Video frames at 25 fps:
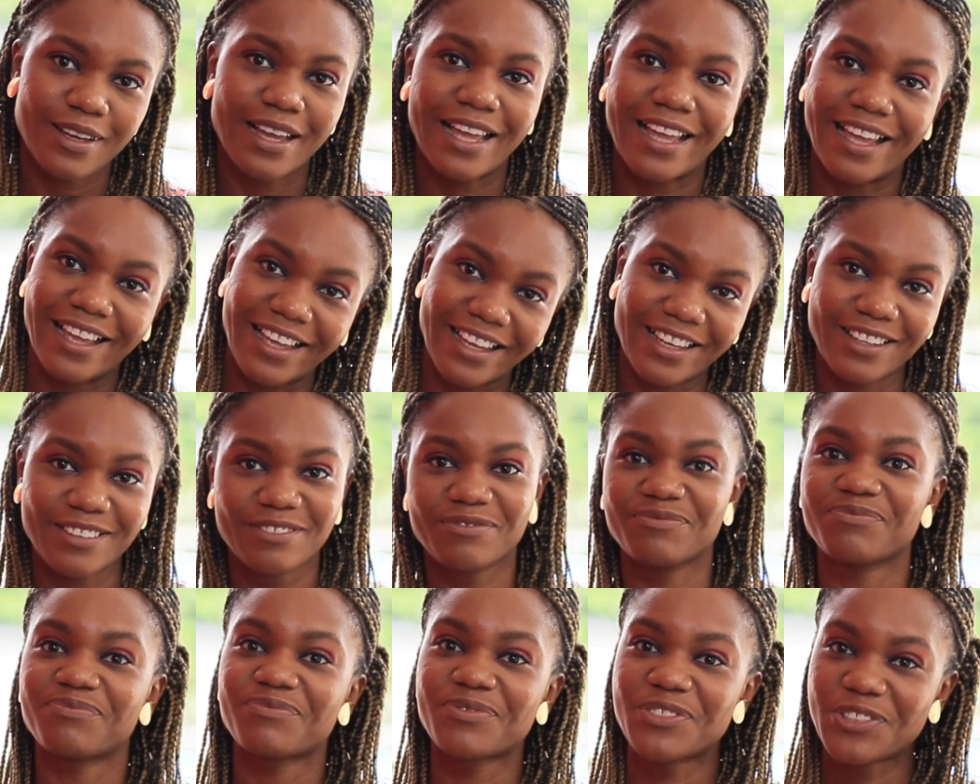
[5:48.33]

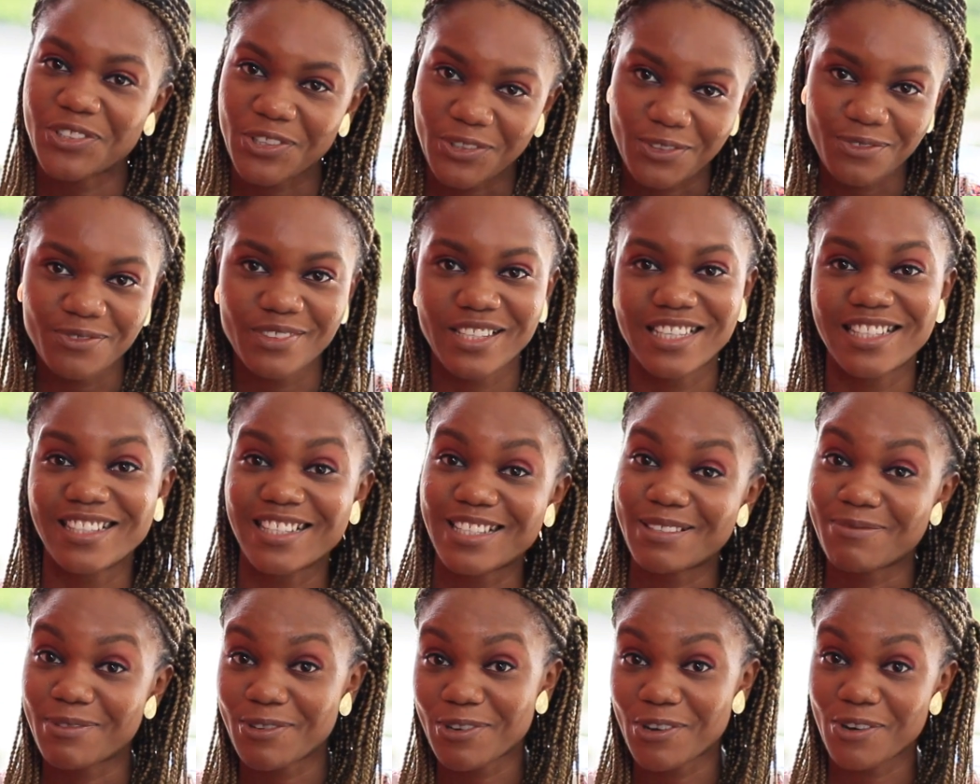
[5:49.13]
in
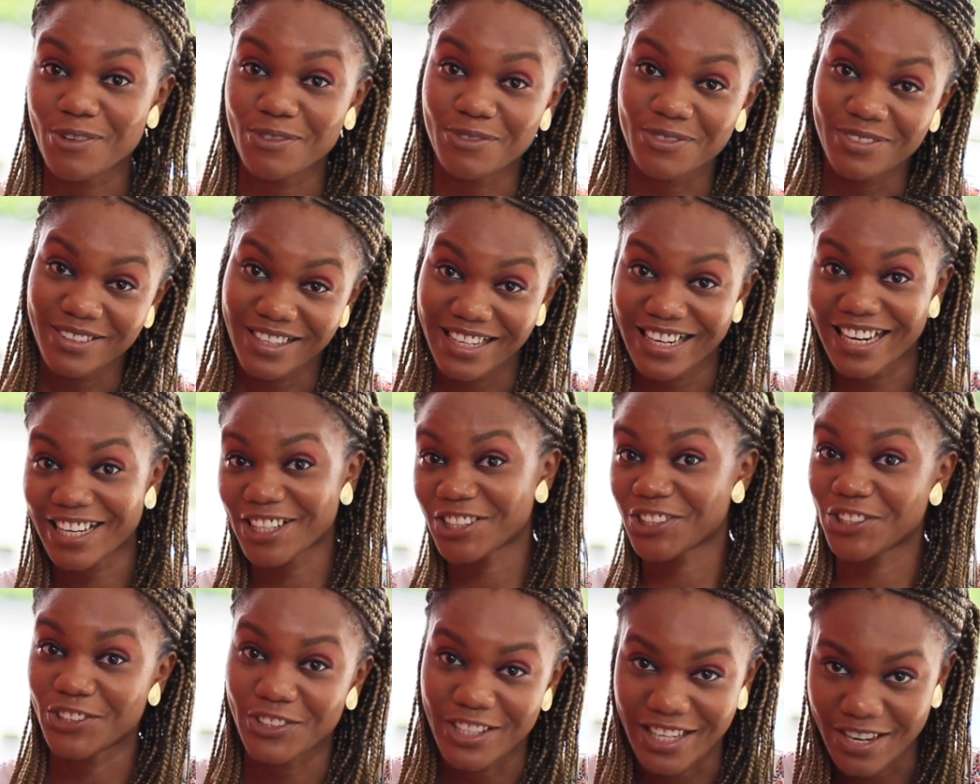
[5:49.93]
the spirit of
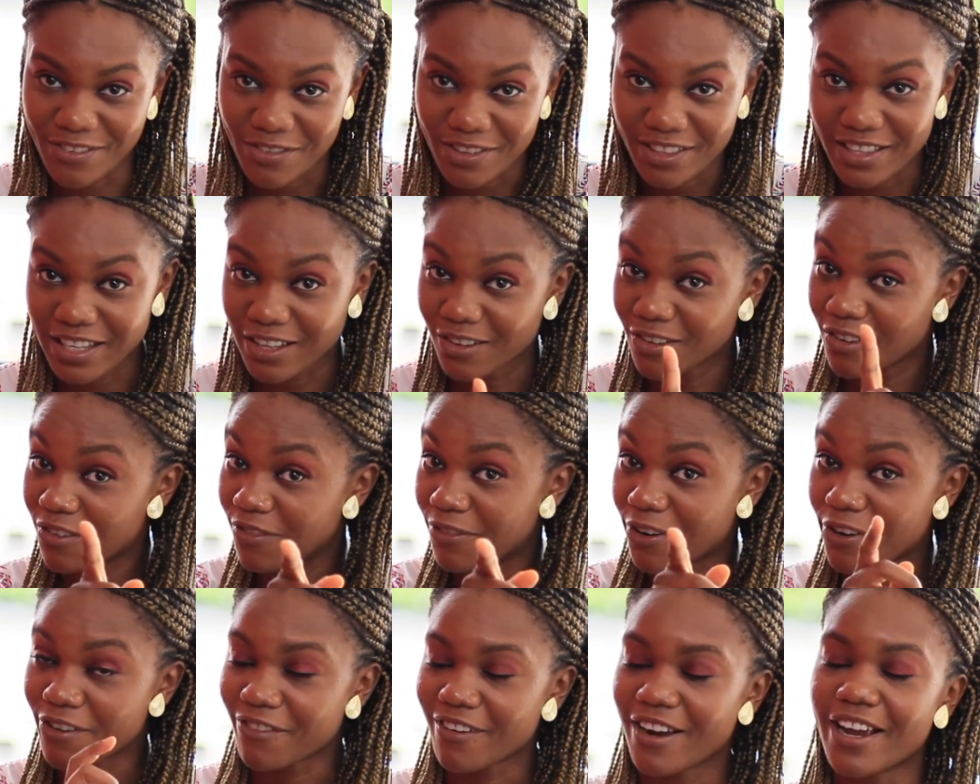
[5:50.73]
election and everything,
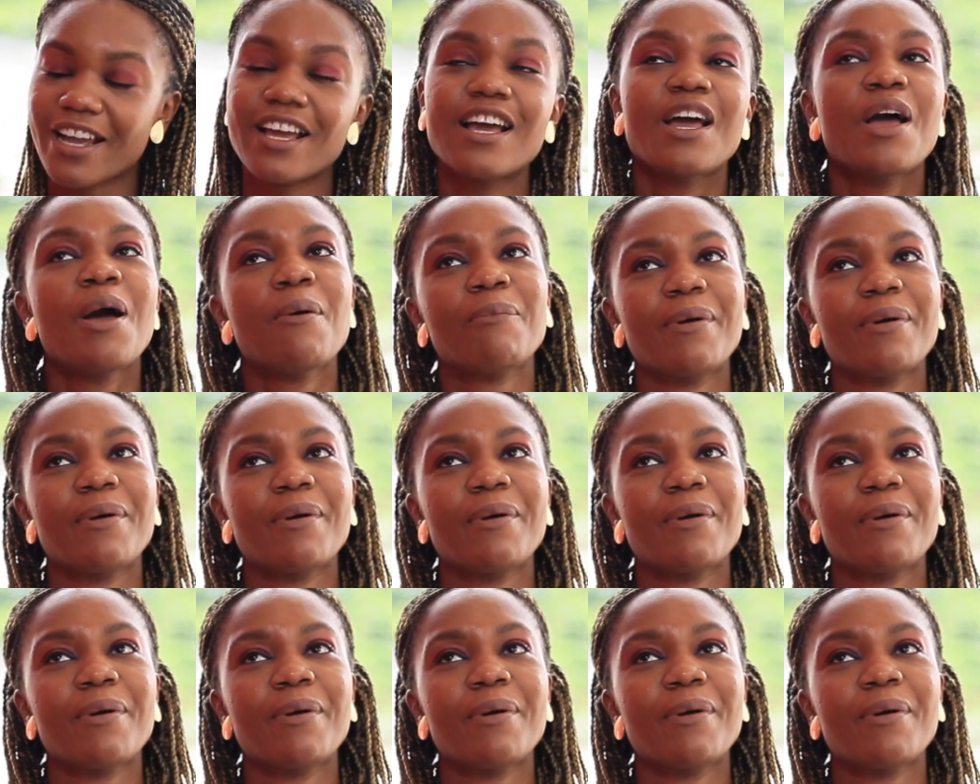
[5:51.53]
vote right.